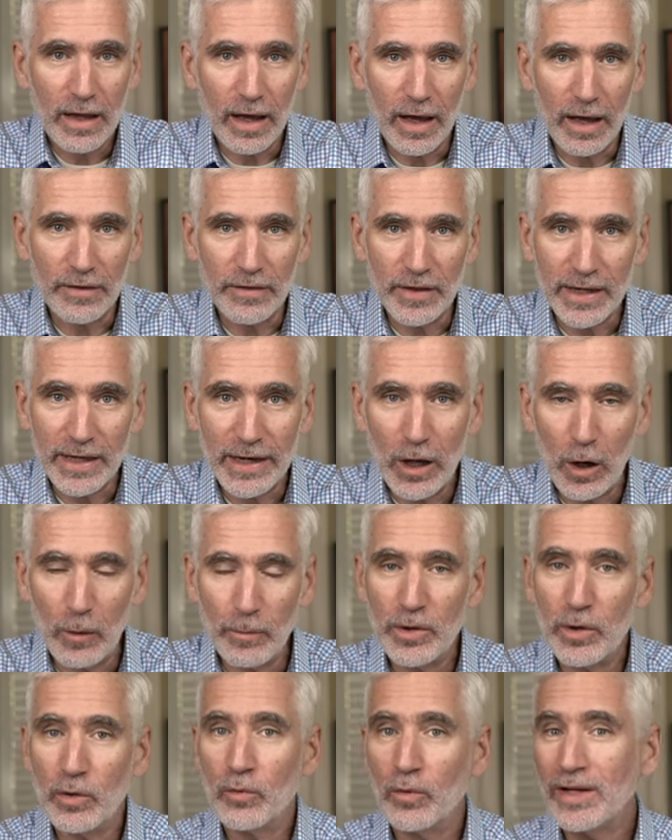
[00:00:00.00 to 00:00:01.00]
uh, that can
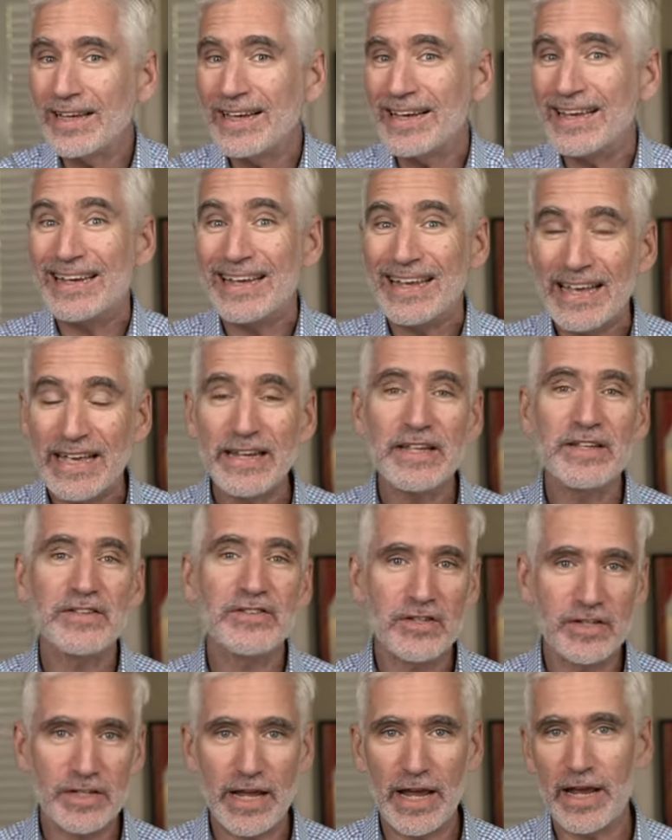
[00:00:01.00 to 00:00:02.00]
help you really in any
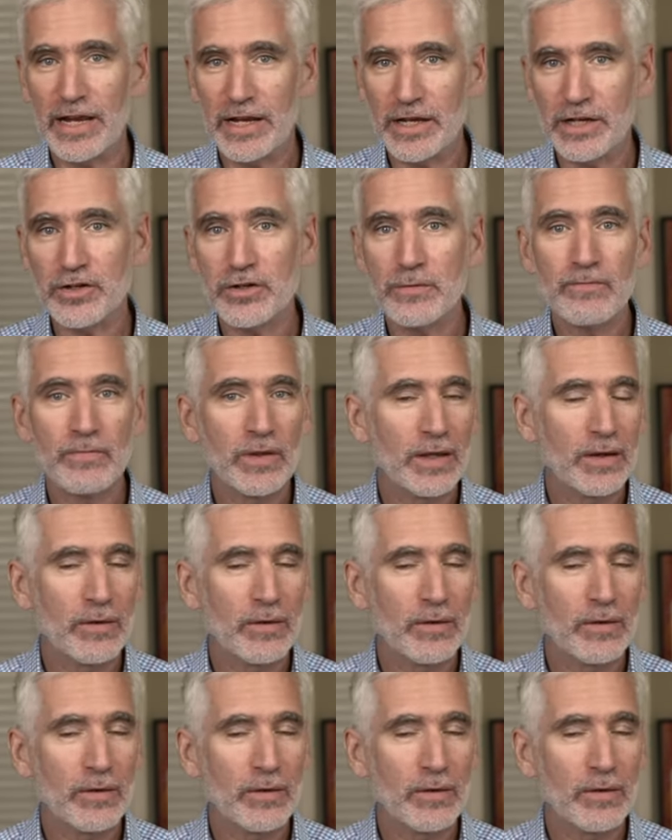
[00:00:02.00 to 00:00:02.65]
stage,